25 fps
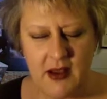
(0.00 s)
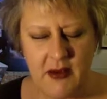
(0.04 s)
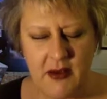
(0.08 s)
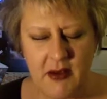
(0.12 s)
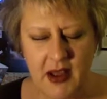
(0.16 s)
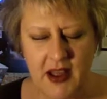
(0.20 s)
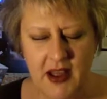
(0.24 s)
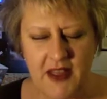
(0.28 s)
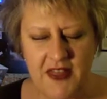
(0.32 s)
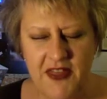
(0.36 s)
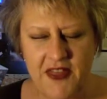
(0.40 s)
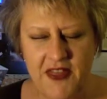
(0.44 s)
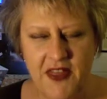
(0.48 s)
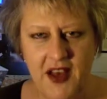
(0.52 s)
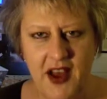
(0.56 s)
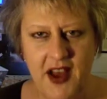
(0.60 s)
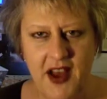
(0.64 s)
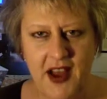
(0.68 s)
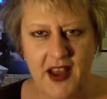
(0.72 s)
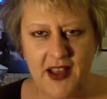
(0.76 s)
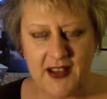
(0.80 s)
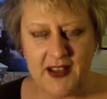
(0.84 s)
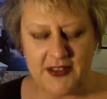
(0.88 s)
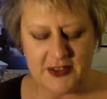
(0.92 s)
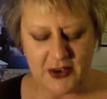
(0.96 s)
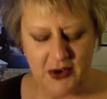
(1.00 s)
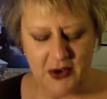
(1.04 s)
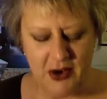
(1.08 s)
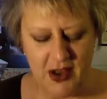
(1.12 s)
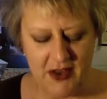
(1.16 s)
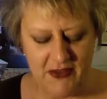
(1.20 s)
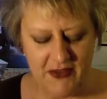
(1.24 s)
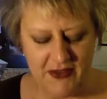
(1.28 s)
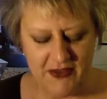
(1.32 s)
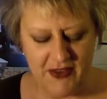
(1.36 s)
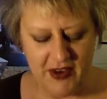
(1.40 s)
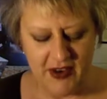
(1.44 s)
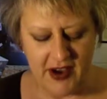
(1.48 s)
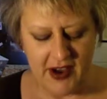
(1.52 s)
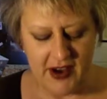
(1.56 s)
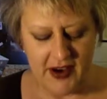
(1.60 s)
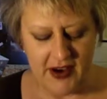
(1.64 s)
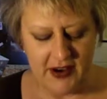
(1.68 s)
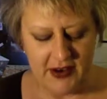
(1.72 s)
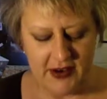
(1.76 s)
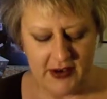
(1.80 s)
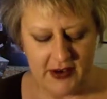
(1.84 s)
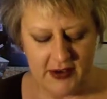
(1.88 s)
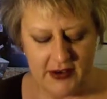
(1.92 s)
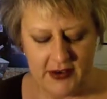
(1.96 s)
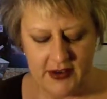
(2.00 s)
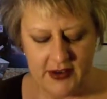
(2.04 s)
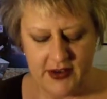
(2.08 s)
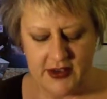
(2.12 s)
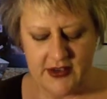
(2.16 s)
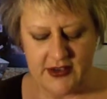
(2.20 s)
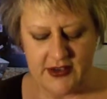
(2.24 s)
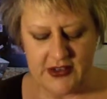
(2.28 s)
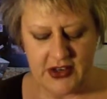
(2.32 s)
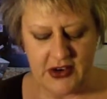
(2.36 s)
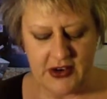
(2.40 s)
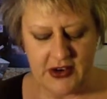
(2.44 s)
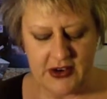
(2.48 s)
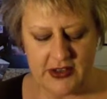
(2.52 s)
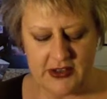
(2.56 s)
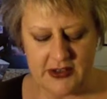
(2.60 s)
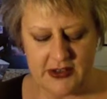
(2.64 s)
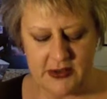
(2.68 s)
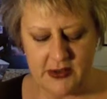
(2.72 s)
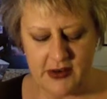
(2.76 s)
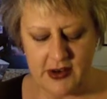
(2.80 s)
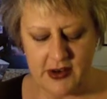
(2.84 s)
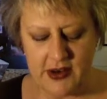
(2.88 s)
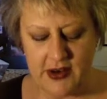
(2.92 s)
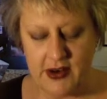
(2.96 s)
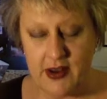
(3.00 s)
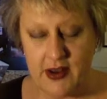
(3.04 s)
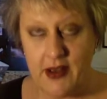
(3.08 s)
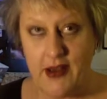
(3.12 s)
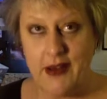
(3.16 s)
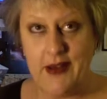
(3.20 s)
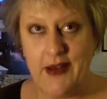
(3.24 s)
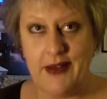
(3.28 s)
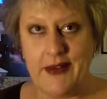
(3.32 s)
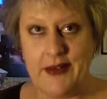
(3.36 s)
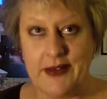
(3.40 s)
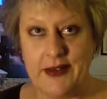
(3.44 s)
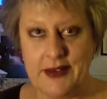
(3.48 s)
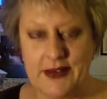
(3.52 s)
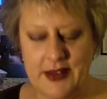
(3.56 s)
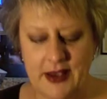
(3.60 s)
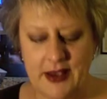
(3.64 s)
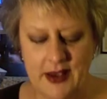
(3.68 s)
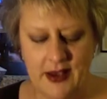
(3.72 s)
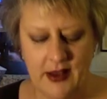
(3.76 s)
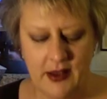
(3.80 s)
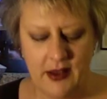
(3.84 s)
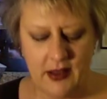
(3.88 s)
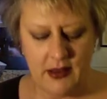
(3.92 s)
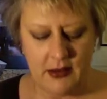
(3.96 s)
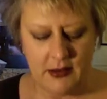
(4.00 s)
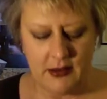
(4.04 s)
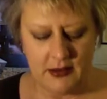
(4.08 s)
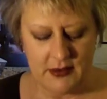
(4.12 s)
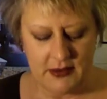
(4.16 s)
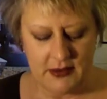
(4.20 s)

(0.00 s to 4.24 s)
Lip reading: My thighs are on fire. Jerry snorted. I could tell.